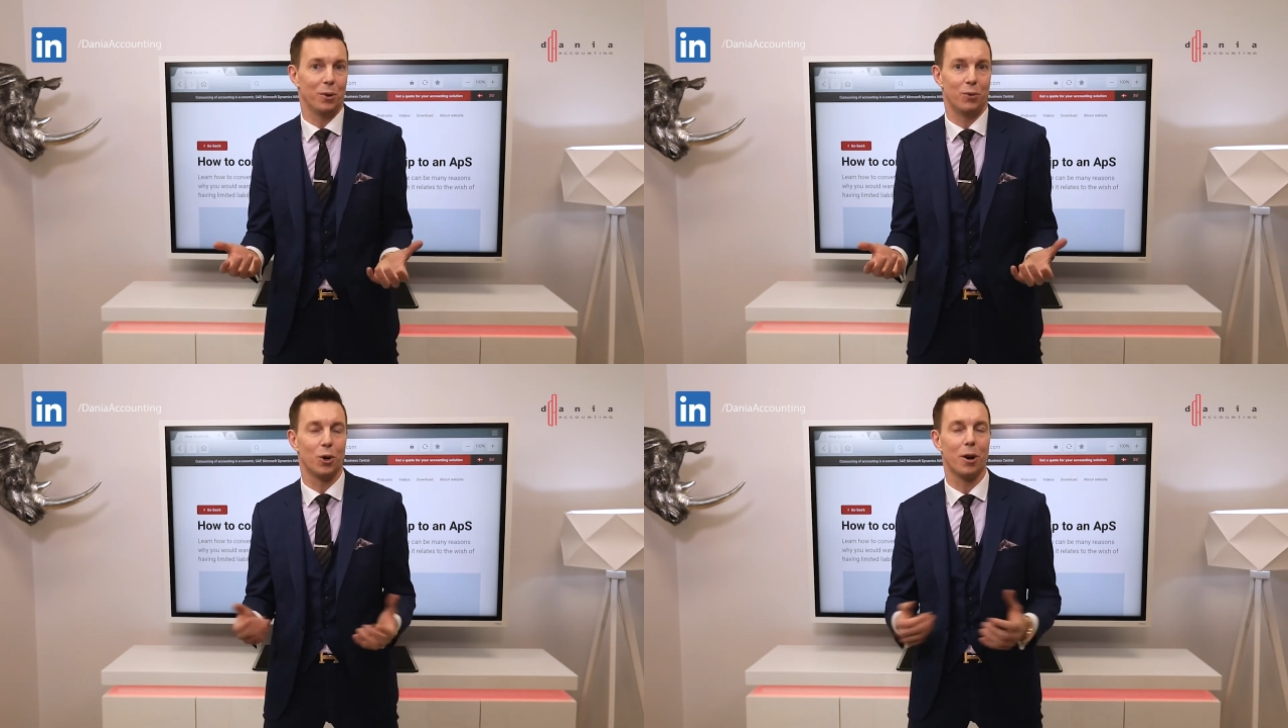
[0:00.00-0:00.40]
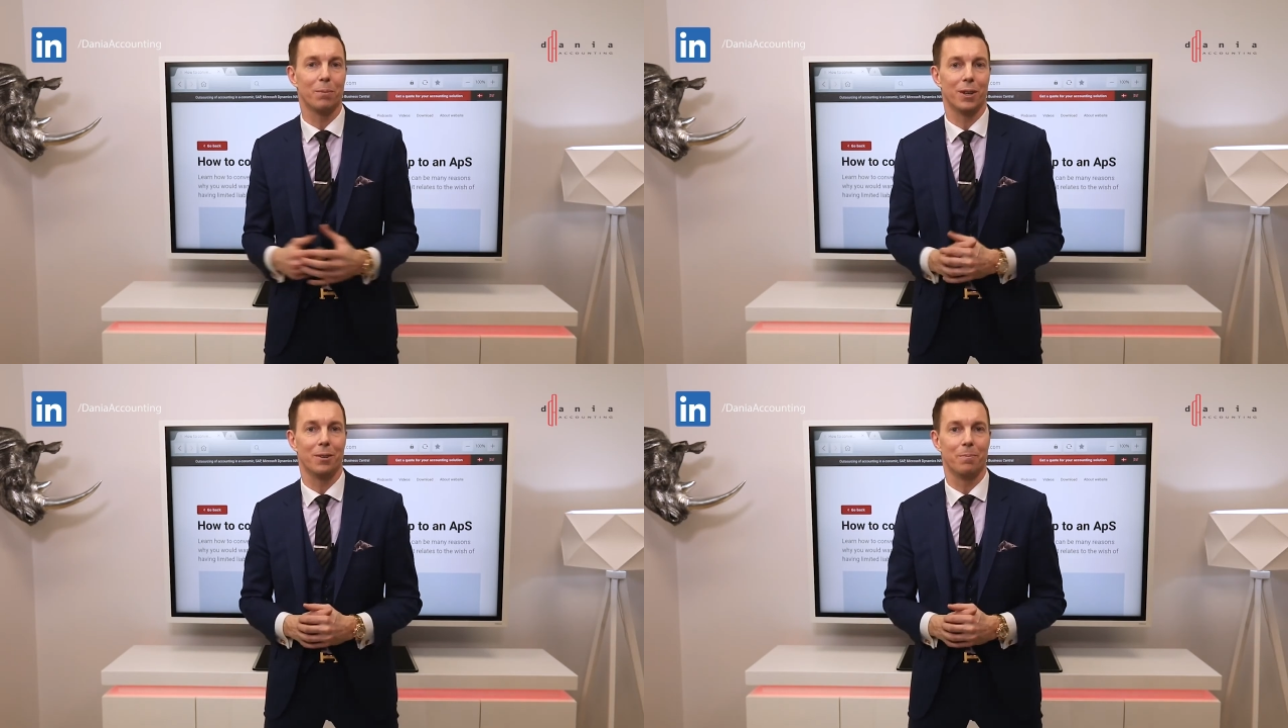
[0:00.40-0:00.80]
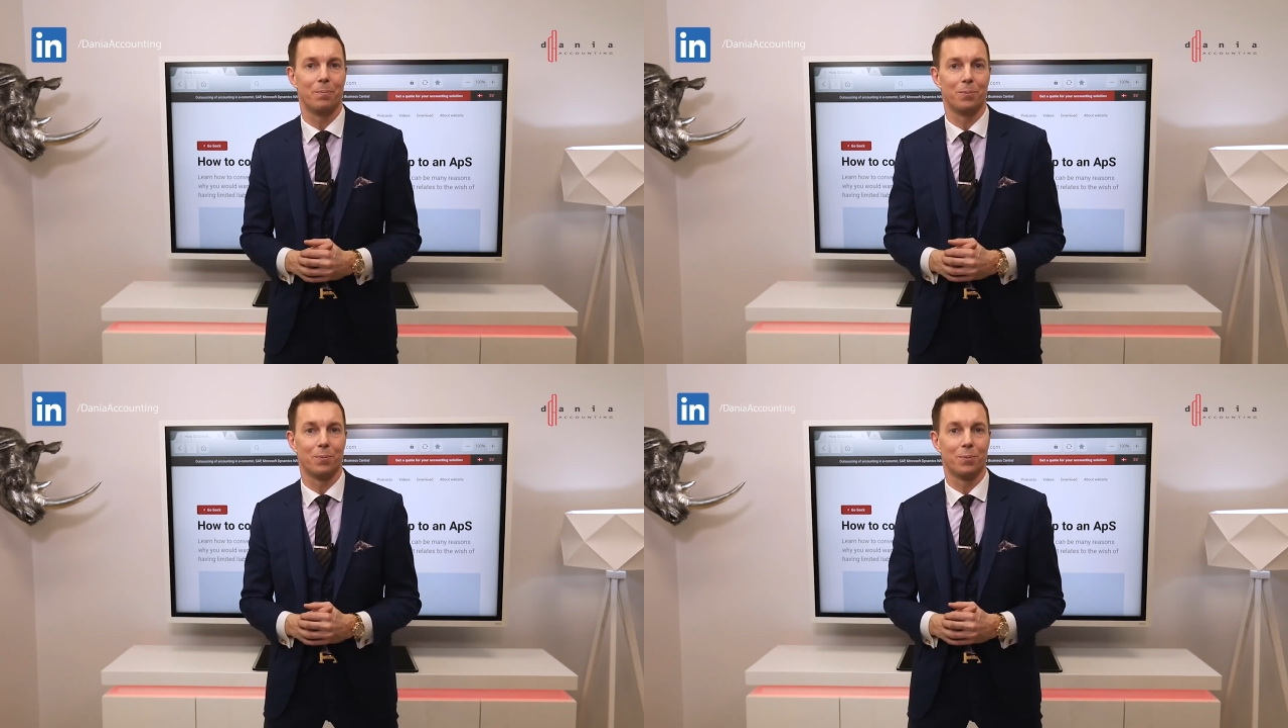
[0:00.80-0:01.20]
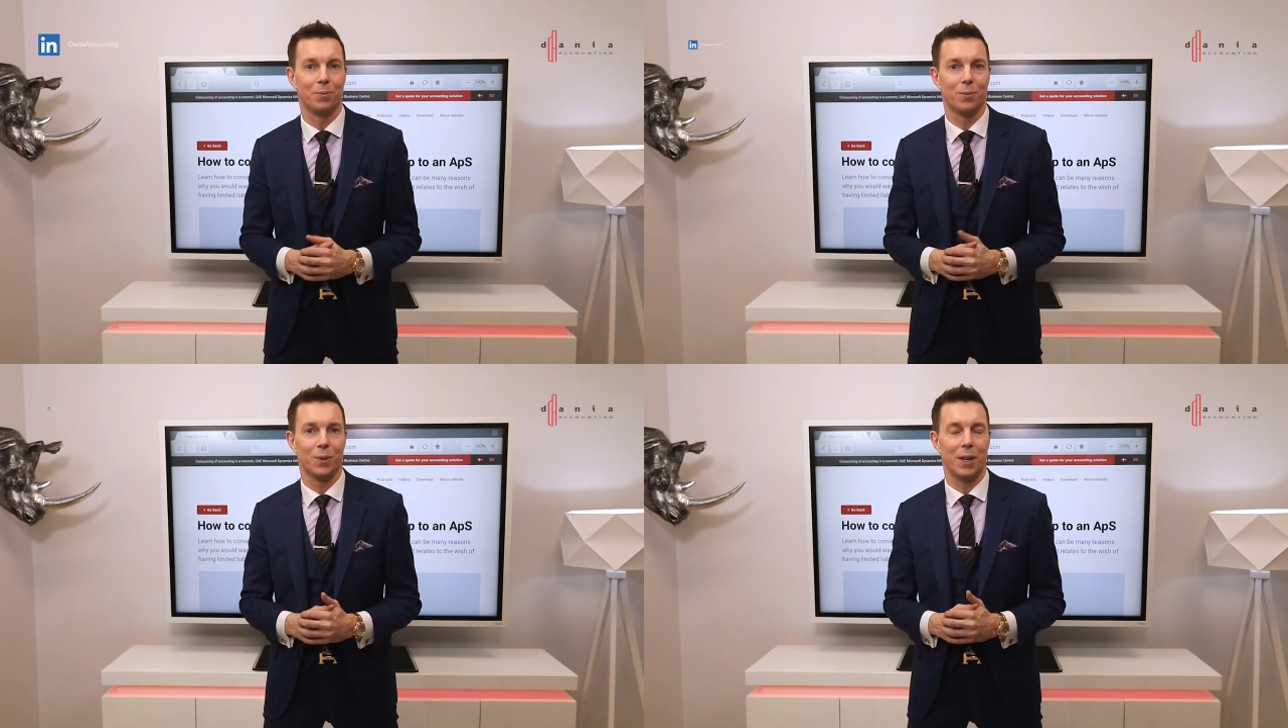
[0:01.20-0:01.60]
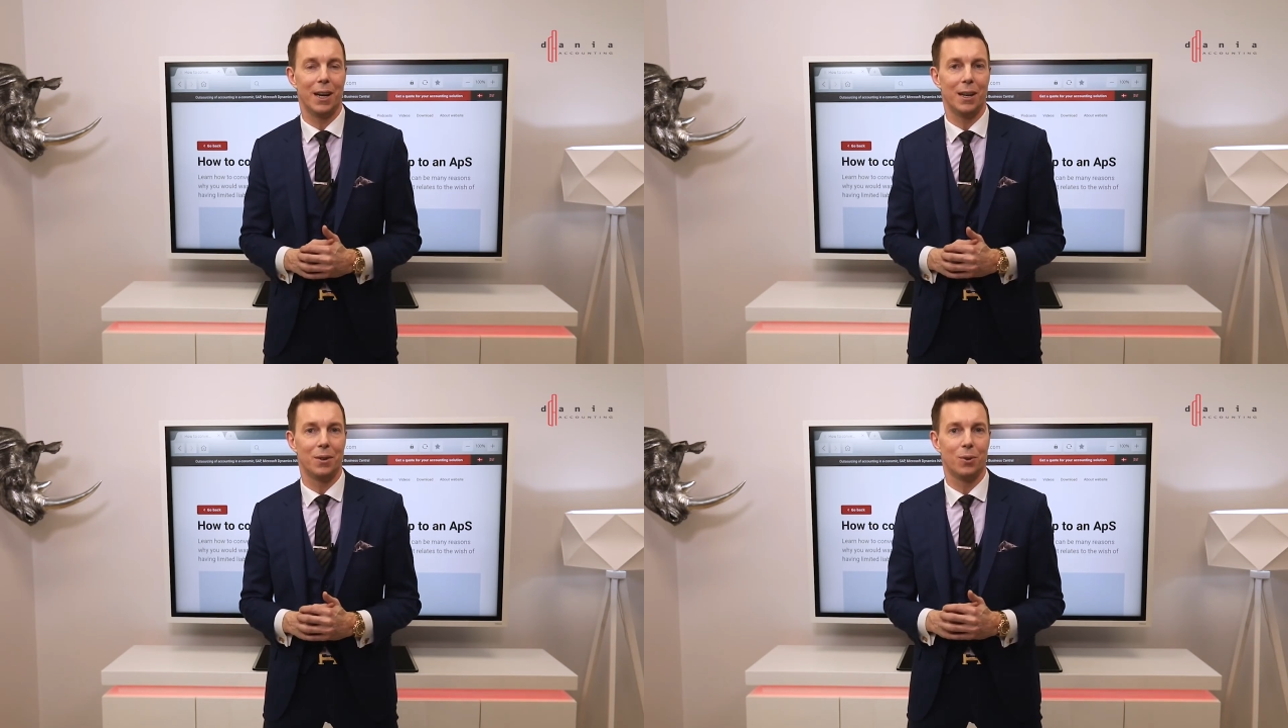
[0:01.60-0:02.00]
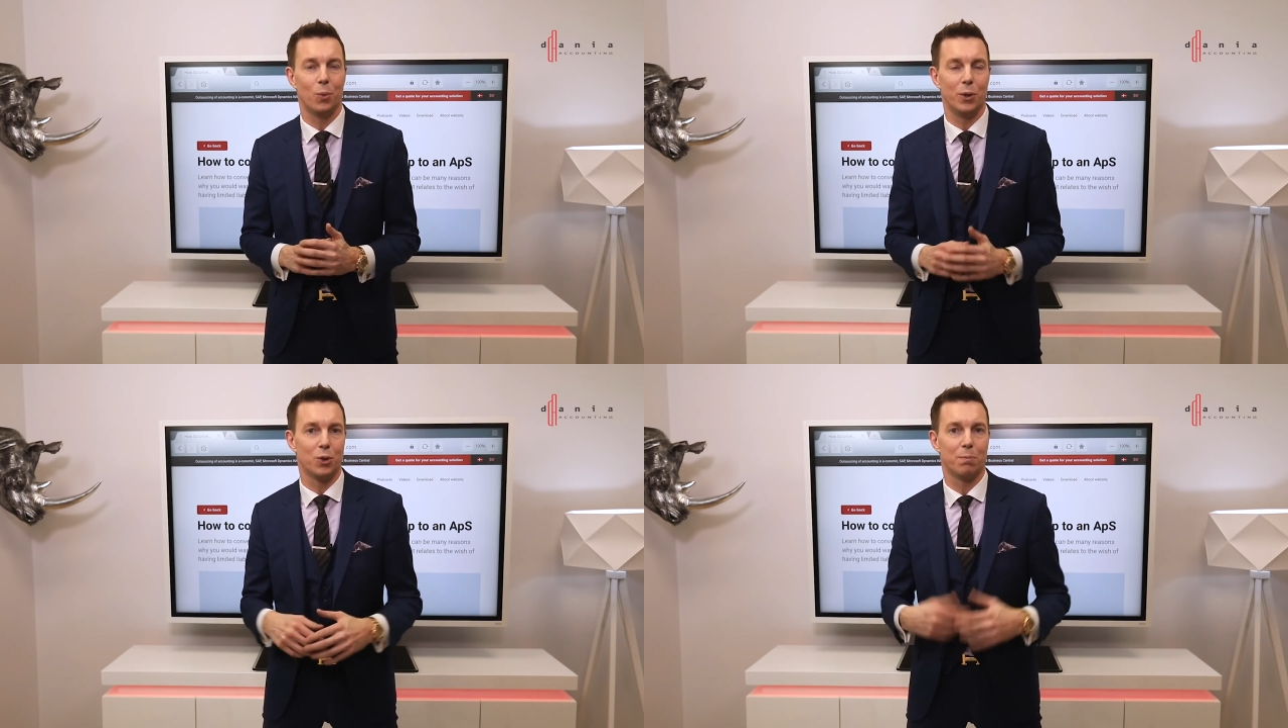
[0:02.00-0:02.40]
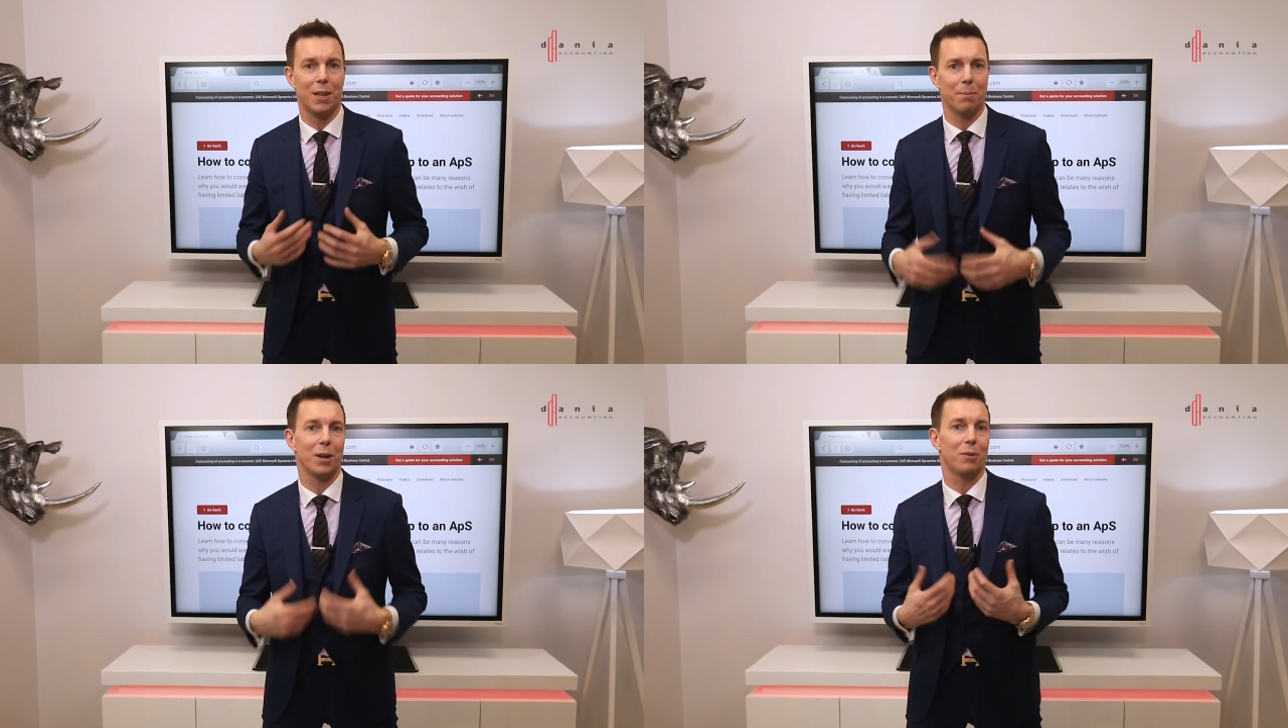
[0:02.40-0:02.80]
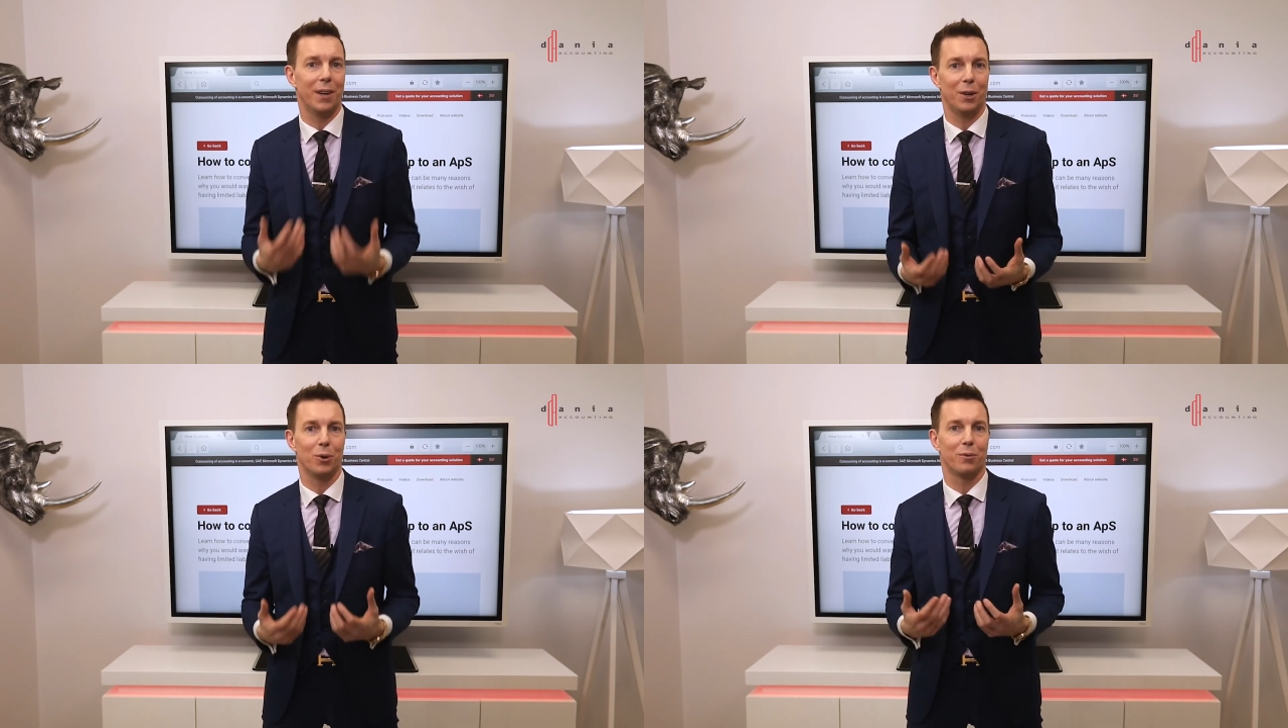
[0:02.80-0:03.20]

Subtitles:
of your company? And when you speak about the value